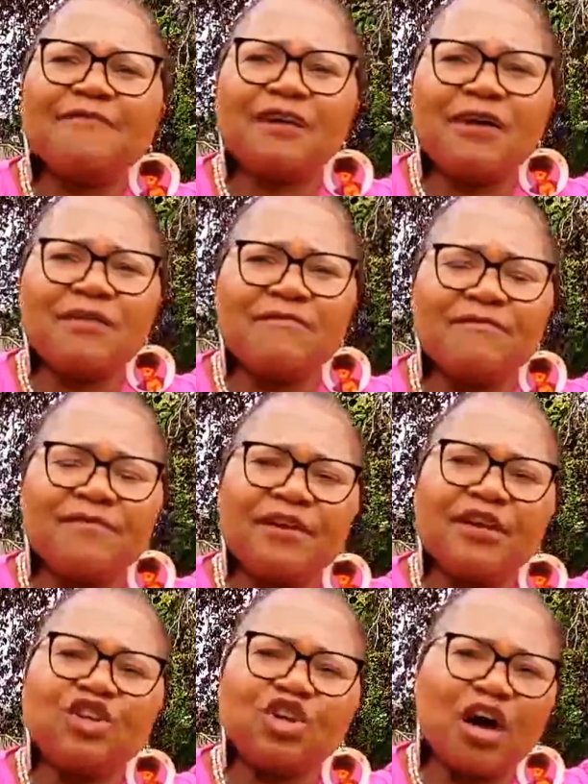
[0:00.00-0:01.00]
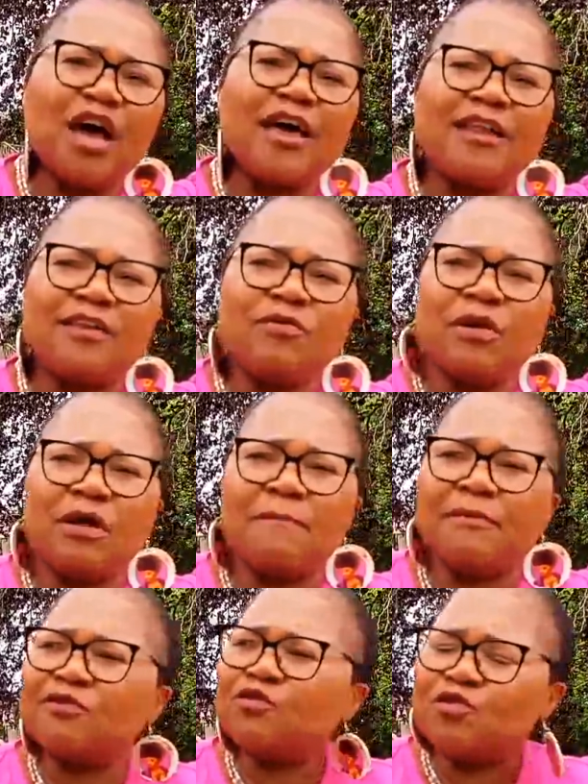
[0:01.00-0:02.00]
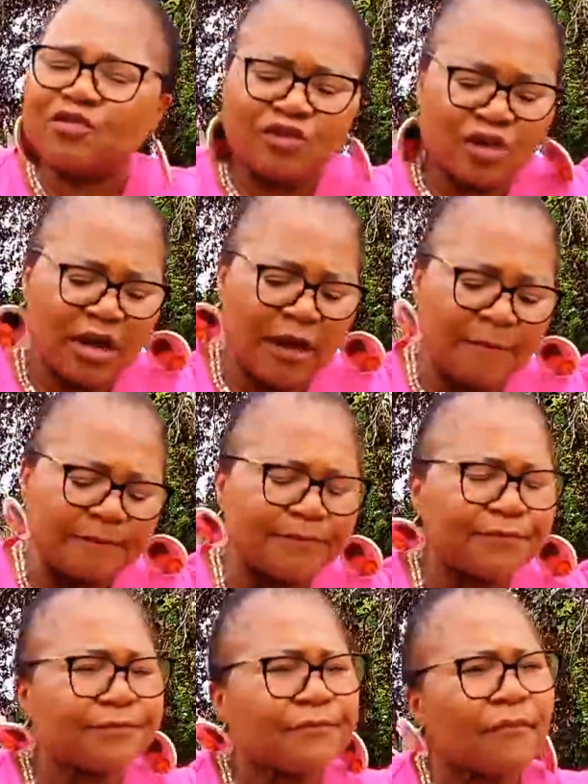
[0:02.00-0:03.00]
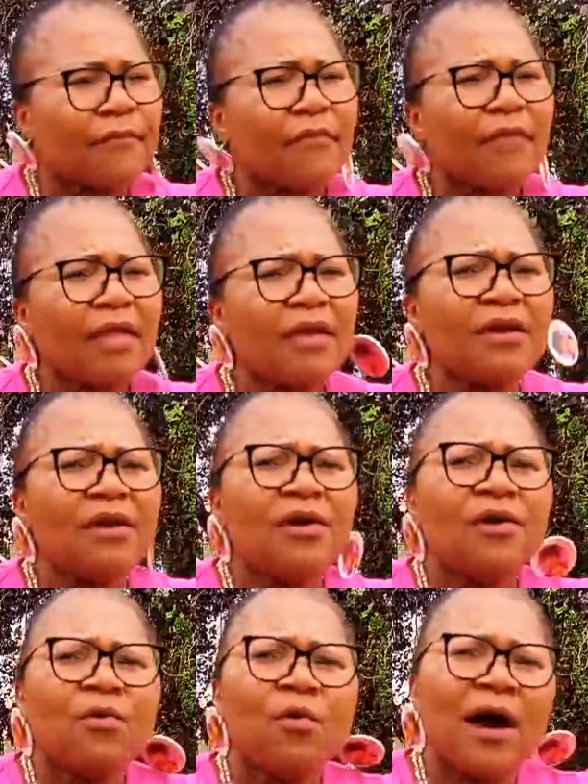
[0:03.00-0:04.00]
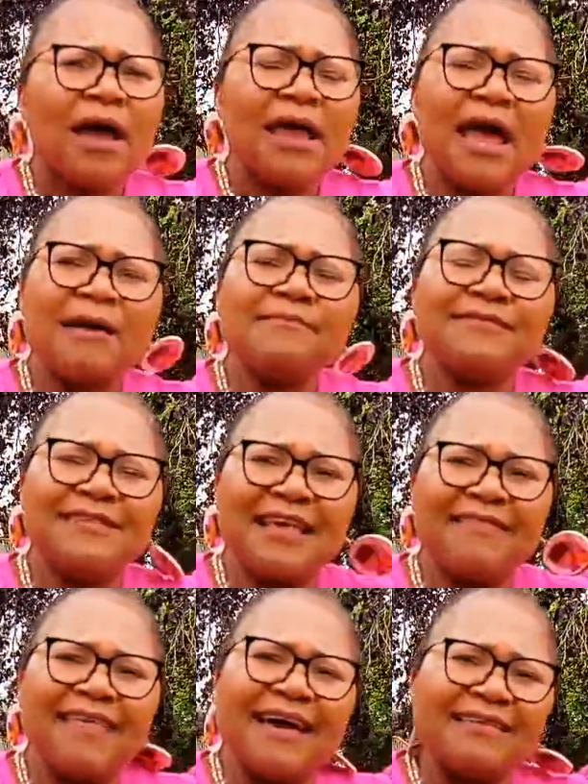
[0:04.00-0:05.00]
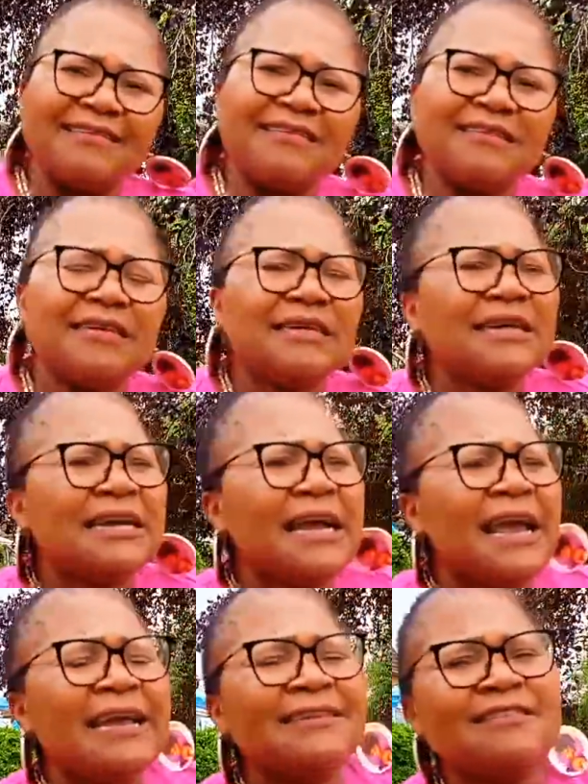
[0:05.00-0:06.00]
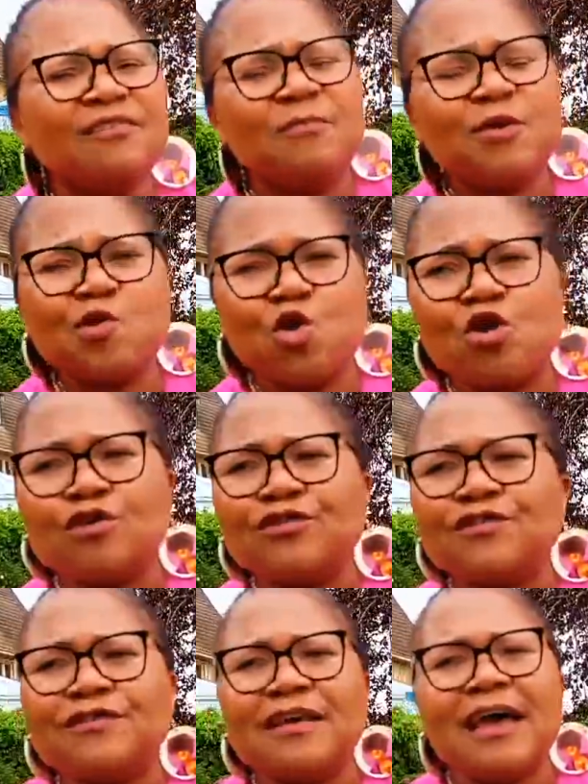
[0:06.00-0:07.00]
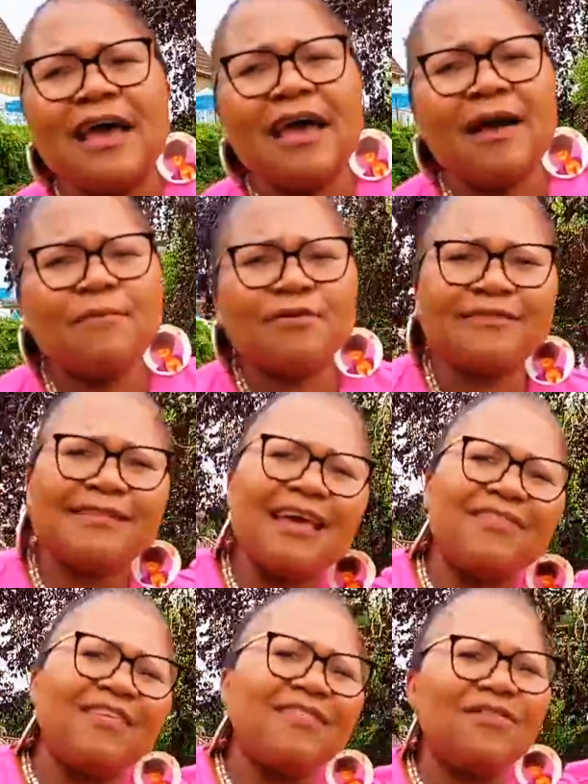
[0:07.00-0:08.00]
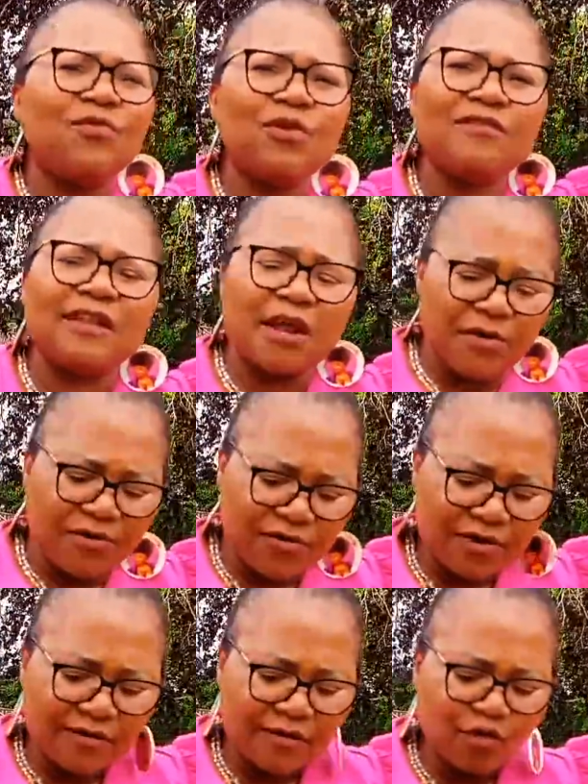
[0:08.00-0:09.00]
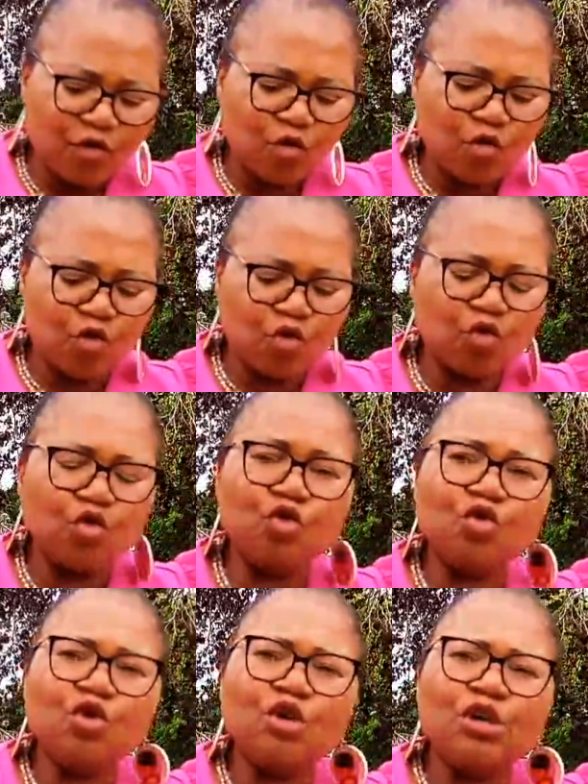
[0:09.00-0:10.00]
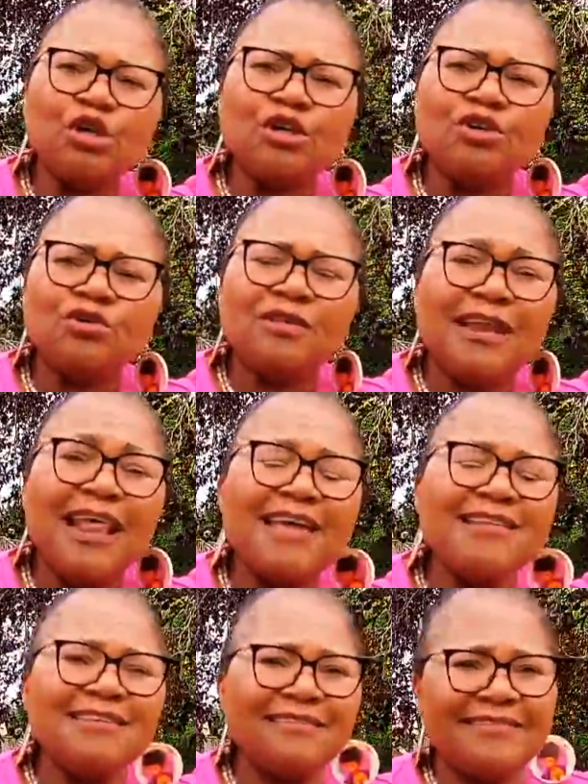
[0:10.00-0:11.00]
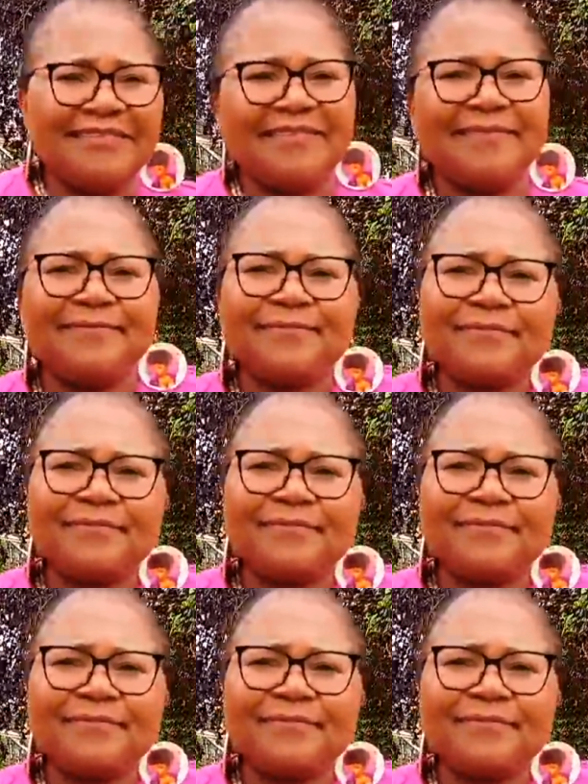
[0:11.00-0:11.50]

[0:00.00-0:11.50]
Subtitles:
These are the things that you can enjoy when you've just retired. Why I'm saying that? It is because mostly I think this question I'll address it to the ladies,